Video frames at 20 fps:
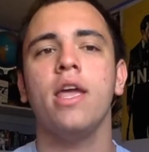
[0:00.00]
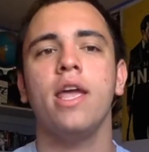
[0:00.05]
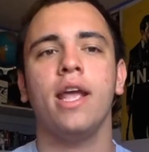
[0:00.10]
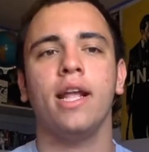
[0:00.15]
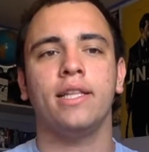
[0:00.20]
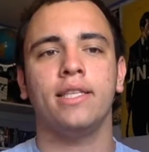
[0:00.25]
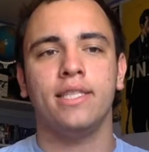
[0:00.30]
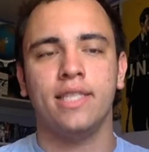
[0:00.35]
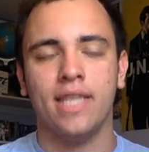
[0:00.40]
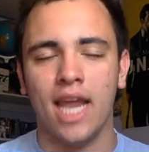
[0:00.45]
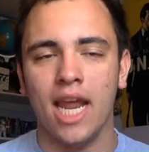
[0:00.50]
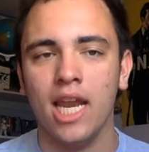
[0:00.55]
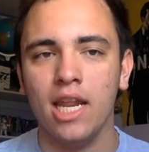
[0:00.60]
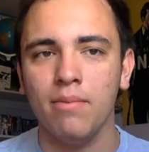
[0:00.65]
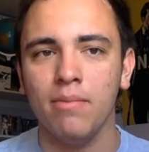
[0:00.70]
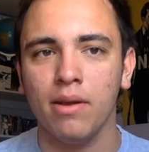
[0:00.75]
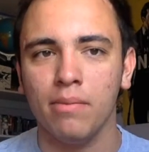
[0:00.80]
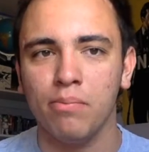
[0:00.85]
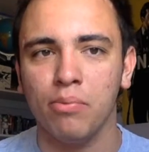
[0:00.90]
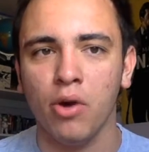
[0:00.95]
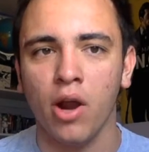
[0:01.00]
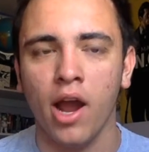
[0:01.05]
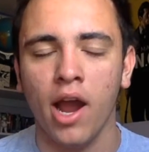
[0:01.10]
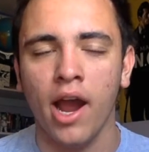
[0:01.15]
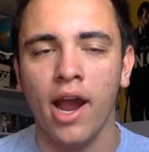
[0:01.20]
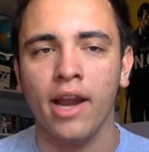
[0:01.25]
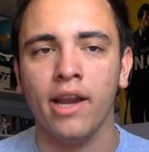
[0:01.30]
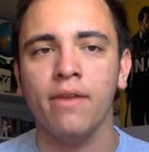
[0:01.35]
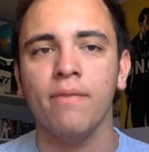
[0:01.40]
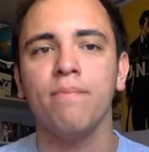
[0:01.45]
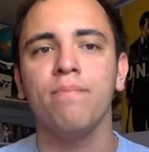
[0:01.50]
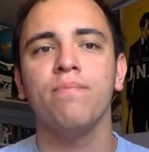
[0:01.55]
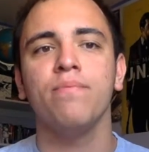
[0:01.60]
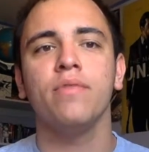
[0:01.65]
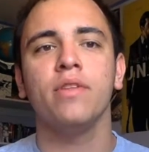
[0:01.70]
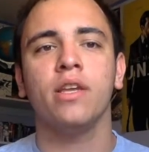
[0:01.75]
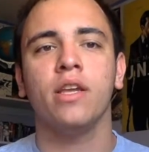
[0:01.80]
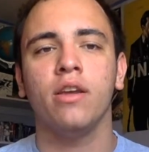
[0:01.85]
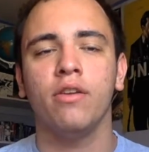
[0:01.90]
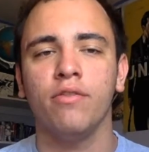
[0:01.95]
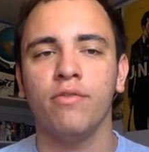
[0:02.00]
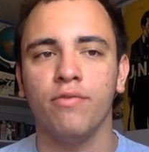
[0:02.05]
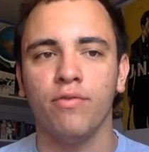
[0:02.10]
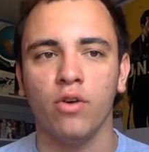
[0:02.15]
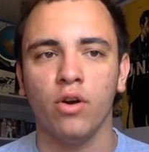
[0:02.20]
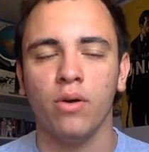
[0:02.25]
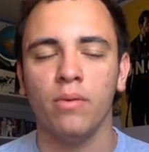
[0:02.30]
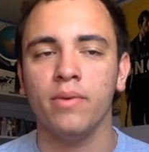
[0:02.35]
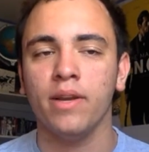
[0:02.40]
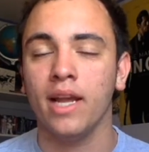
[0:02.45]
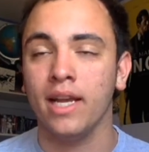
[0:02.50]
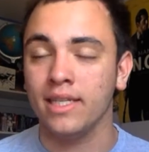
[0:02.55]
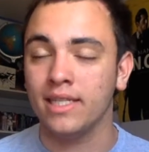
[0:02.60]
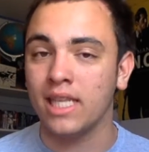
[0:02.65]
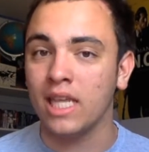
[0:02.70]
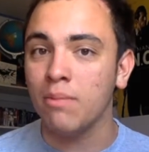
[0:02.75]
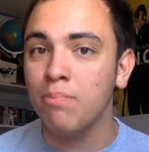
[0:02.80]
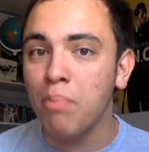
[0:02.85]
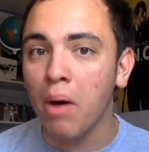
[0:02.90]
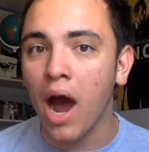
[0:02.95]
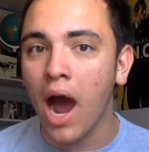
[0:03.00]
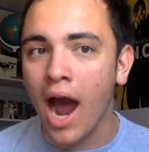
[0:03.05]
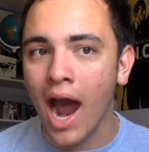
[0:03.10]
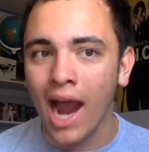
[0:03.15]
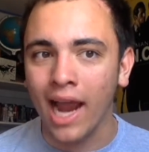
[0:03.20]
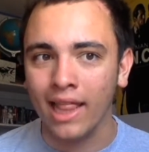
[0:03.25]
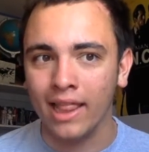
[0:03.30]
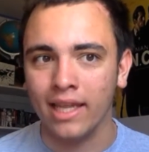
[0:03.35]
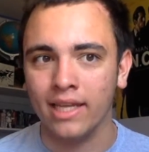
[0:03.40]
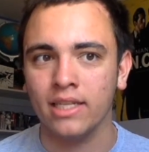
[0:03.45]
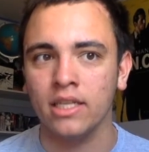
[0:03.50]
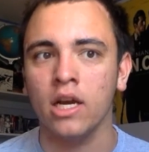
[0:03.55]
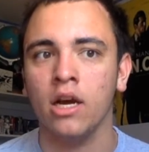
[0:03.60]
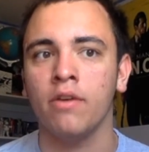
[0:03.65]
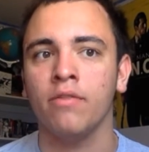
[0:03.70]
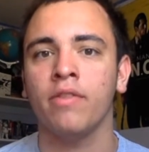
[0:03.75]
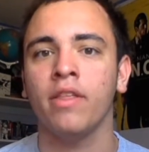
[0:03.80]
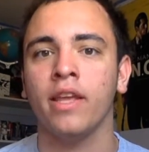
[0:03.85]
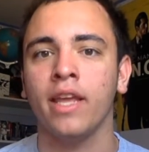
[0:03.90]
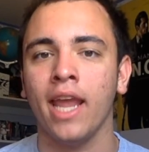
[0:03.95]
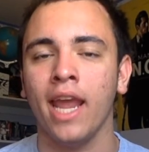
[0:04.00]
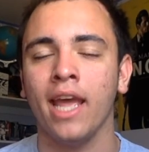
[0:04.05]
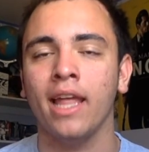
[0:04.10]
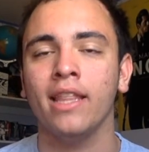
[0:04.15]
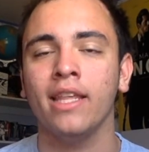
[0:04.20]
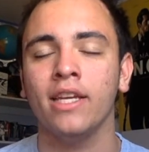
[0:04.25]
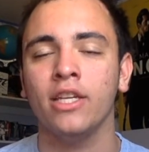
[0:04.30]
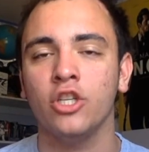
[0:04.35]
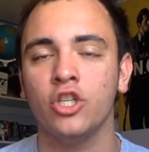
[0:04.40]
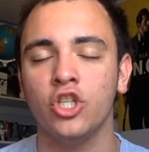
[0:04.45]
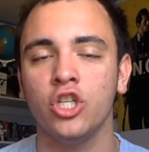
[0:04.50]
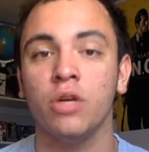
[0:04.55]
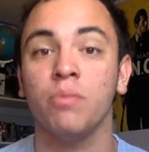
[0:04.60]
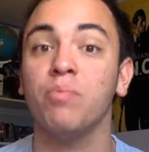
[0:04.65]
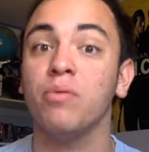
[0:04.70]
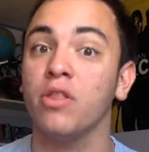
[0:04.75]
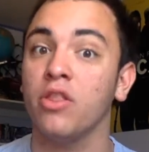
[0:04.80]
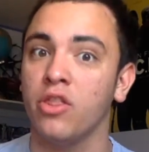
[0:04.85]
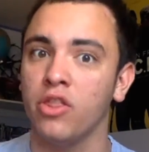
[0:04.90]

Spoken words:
It's Danny McBride, confirmed as the pilot of the alien ship,